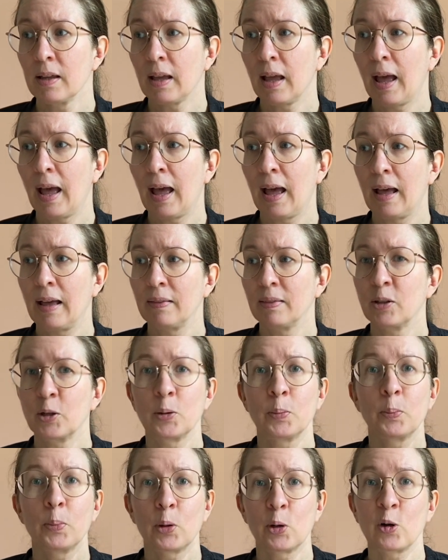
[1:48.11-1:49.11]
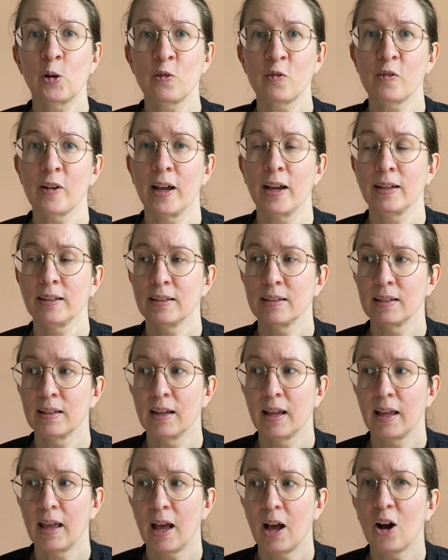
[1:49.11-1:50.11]
and they're perfect
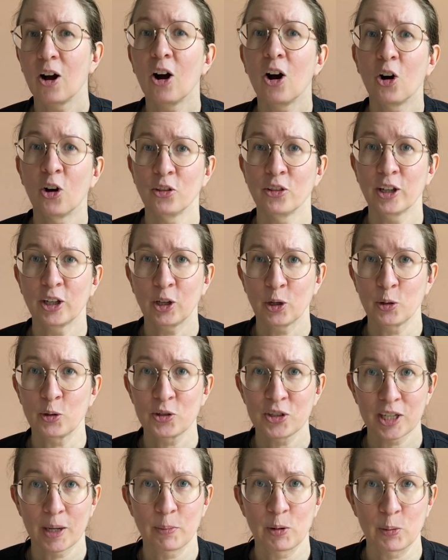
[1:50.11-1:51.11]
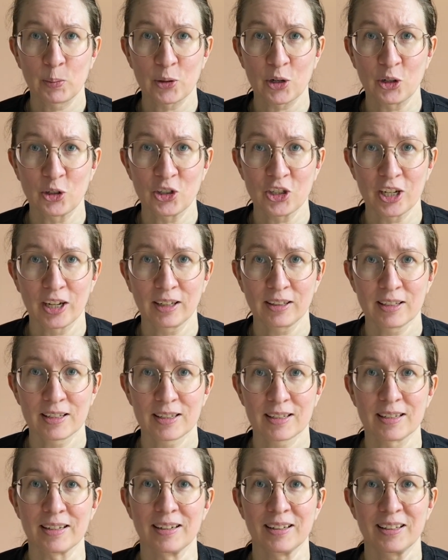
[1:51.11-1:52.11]
on the go summer
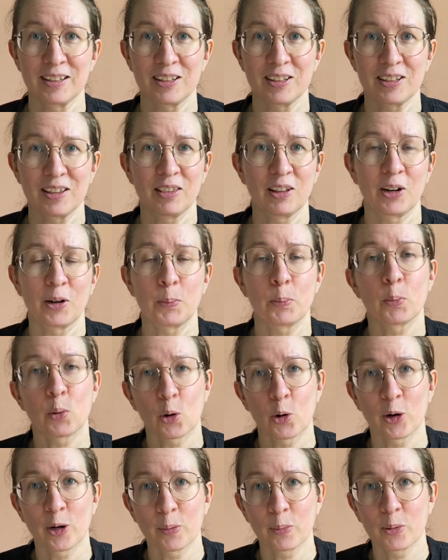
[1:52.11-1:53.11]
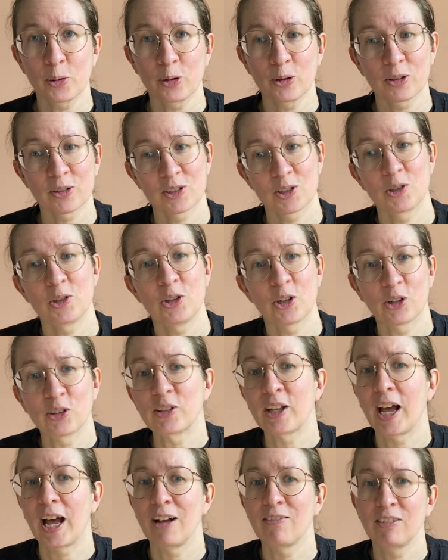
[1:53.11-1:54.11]
projects. They're portable because you don't
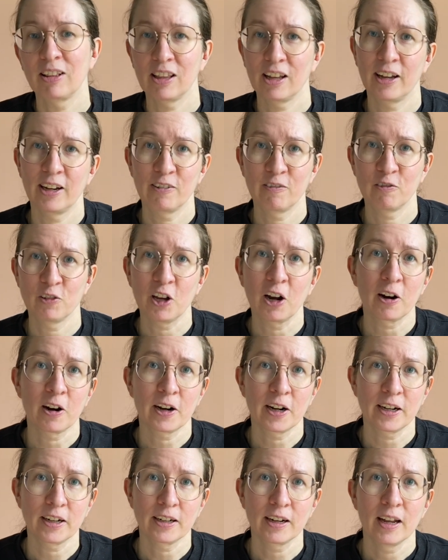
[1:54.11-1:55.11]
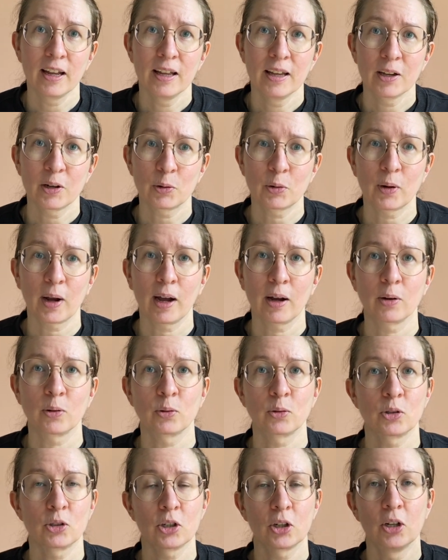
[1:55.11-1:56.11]
have a lot of yarn
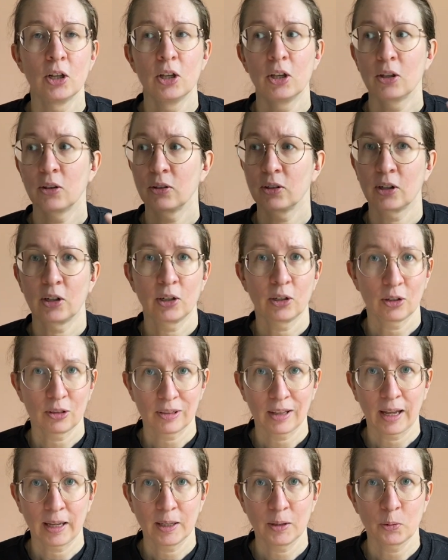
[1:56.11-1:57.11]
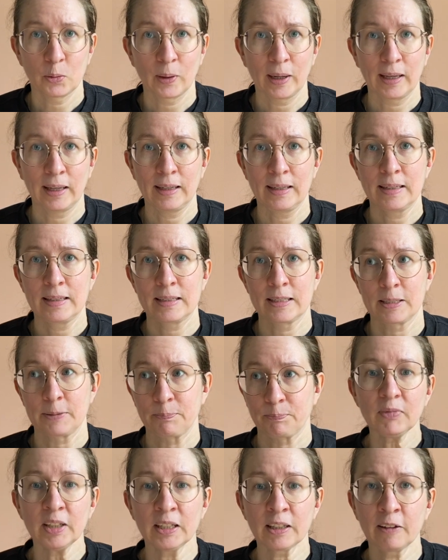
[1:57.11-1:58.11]
around. They're lightweight,
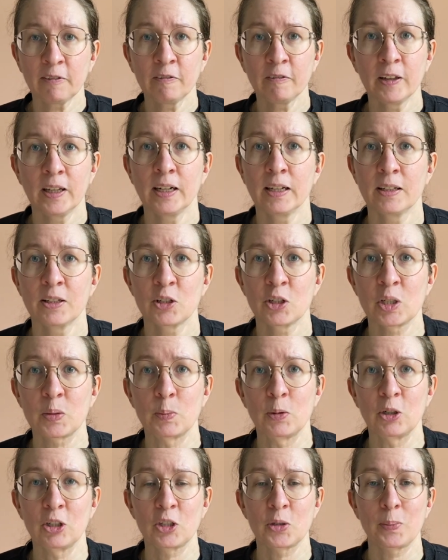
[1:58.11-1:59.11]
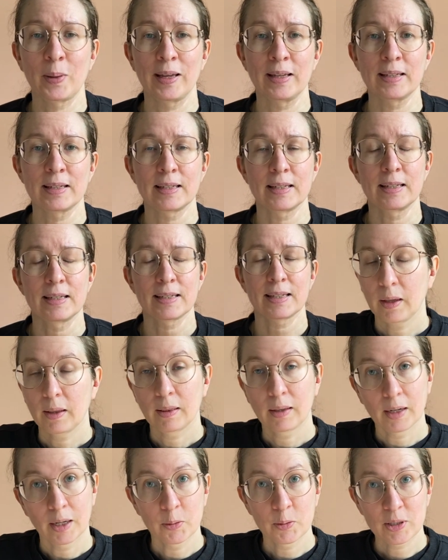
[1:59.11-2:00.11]
they fit into small spaces.
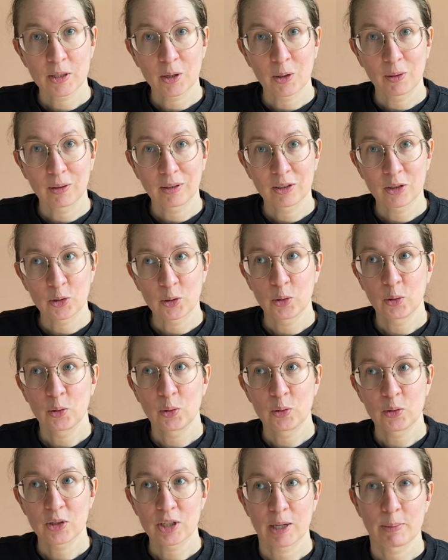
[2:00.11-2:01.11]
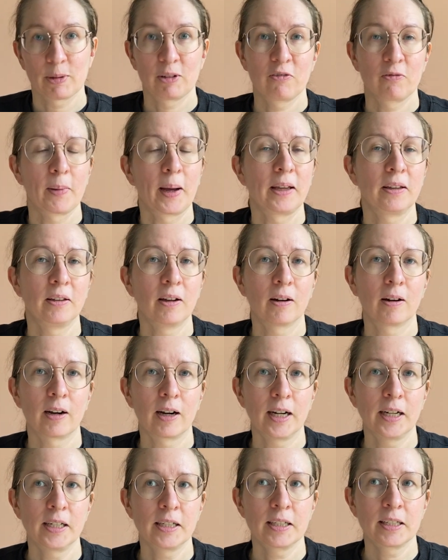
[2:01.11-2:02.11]
Then I was going through some of my
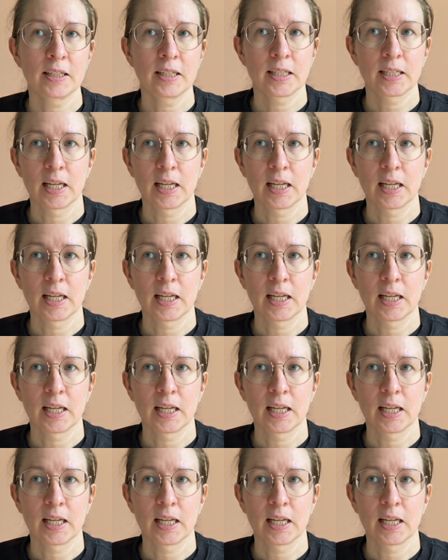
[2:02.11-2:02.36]
yarns